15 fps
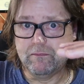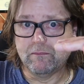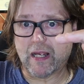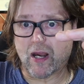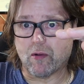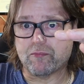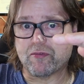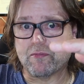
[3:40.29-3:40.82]

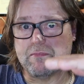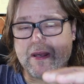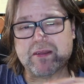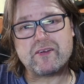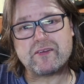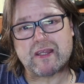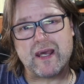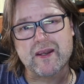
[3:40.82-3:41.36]
help ferment
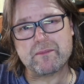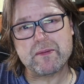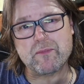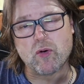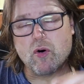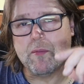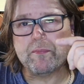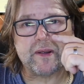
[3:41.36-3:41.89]
it down a bit
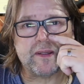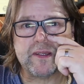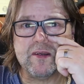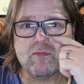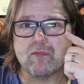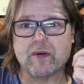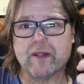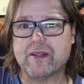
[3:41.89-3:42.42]
more, but it
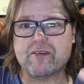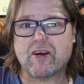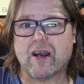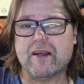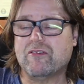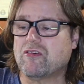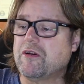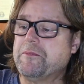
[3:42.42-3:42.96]
didn't really
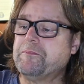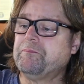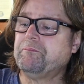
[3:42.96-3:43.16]
change it.